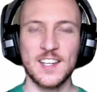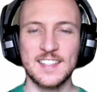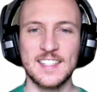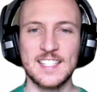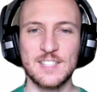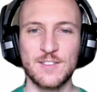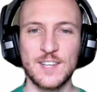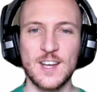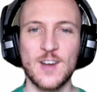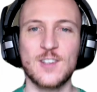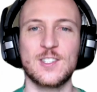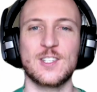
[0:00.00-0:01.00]
these
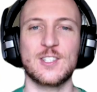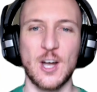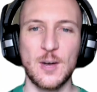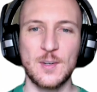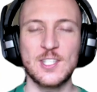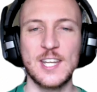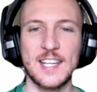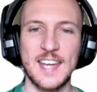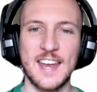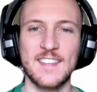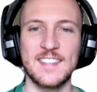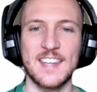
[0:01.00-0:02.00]
videos, go and check
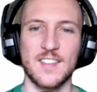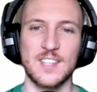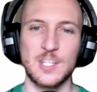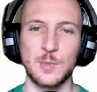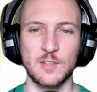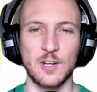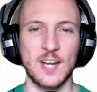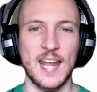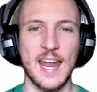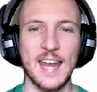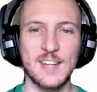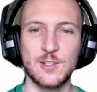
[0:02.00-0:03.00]
out the others. We've got
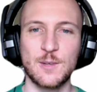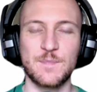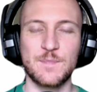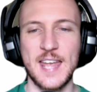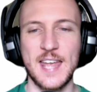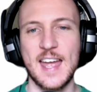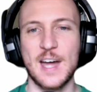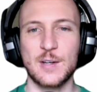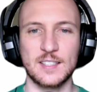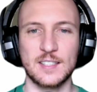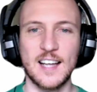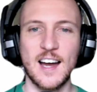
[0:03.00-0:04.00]
Antrim, Down,
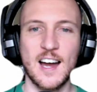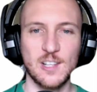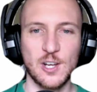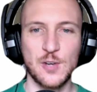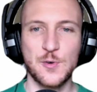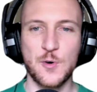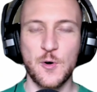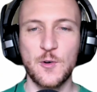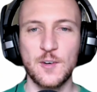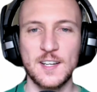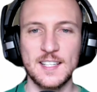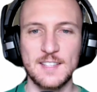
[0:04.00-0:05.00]
and Carlo
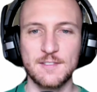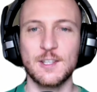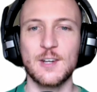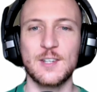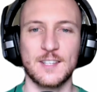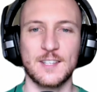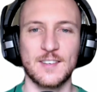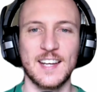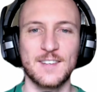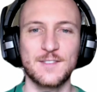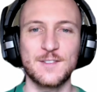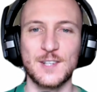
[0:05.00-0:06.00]
already floating
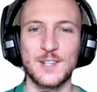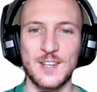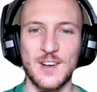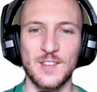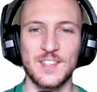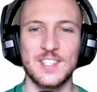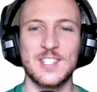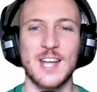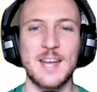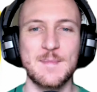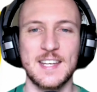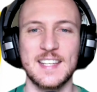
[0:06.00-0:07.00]
around for you on the
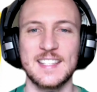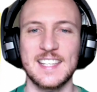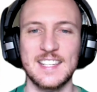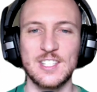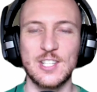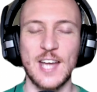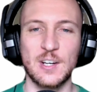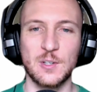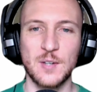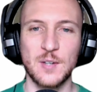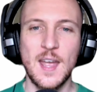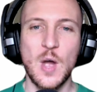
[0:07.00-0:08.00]
JBSC
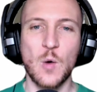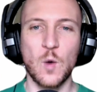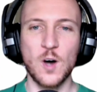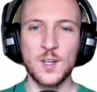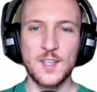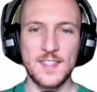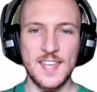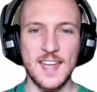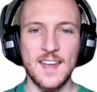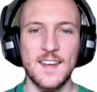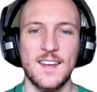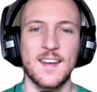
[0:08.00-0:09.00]
channel. While you're
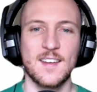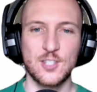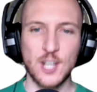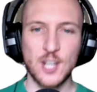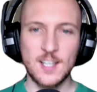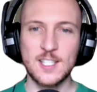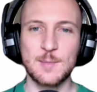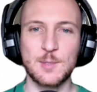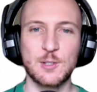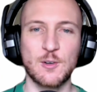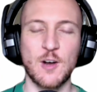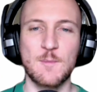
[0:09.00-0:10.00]
there, chuck a
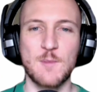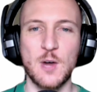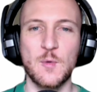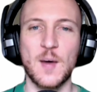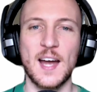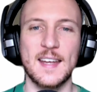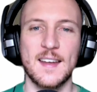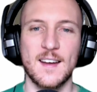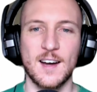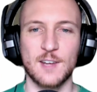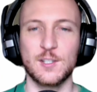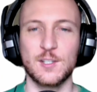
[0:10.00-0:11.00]
subscribe my way.
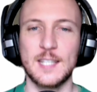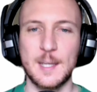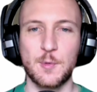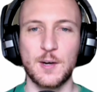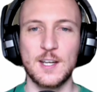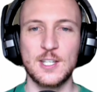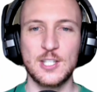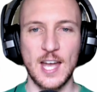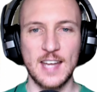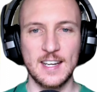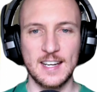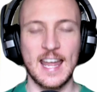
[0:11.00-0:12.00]
I'd really
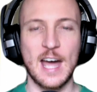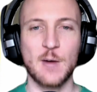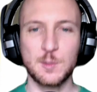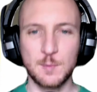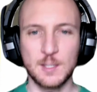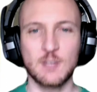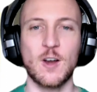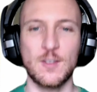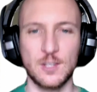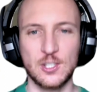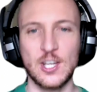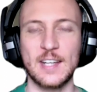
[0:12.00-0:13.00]
appreciate it. It helps me grow
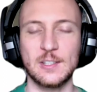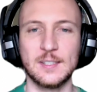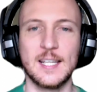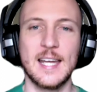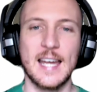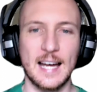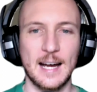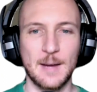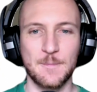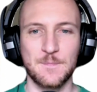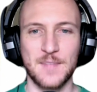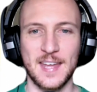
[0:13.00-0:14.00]
the channel,
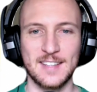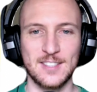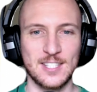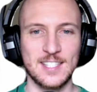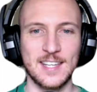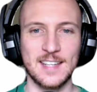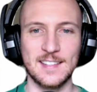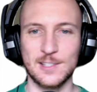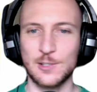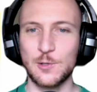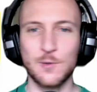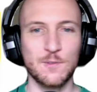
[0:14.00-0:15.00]
and it just sends
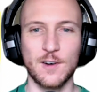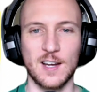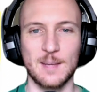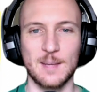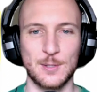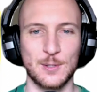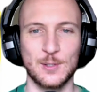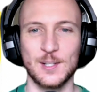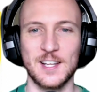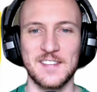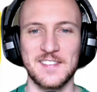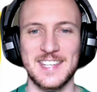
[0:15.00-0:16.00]
good vibes all
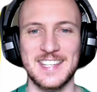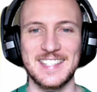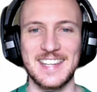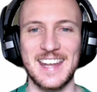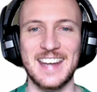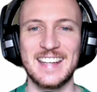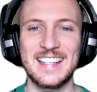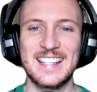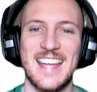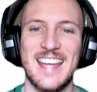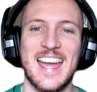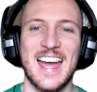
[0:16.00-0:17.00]
over the internet.
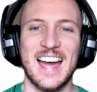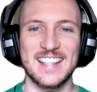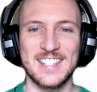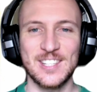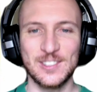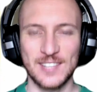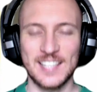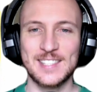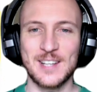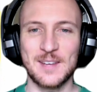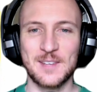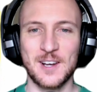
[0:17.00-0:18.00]
Until next
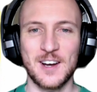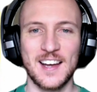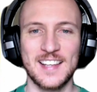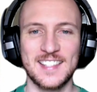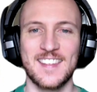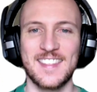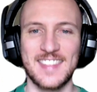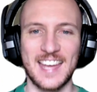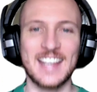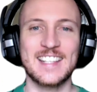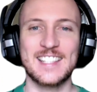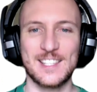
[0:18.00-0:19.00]
time, guys,
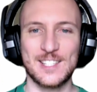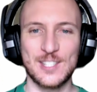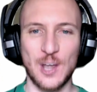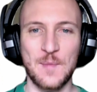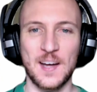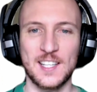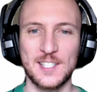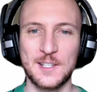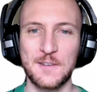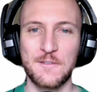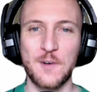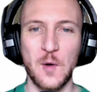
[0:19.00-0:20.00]
thanks so much
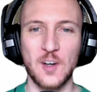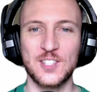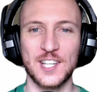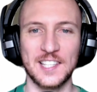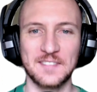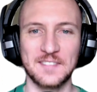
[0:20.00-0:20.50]
for watching.